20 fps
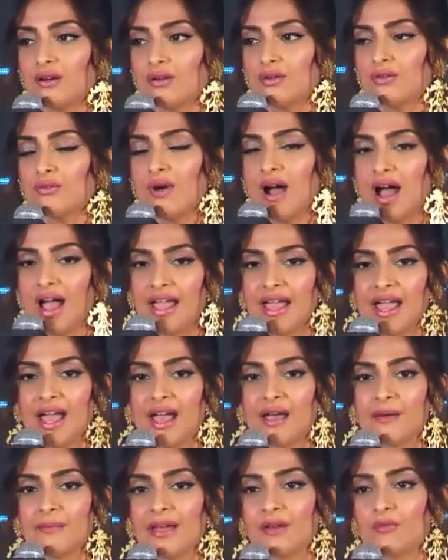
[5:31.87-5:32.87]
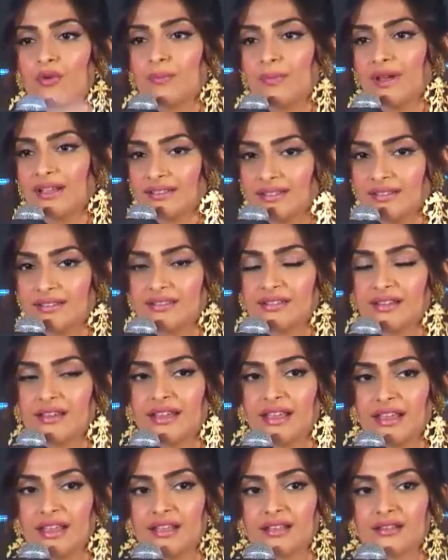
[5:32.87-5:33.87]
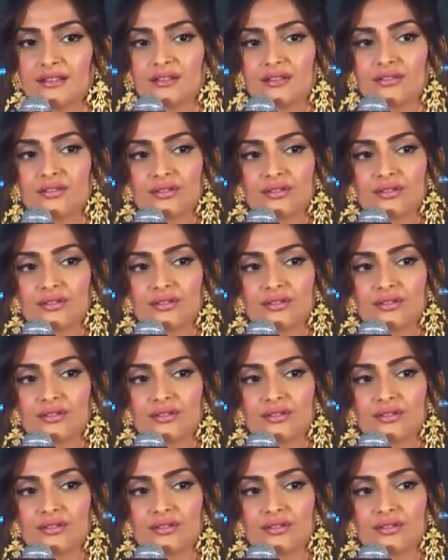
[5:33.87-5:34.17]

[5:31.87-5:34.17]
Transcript: who I am and what my sister is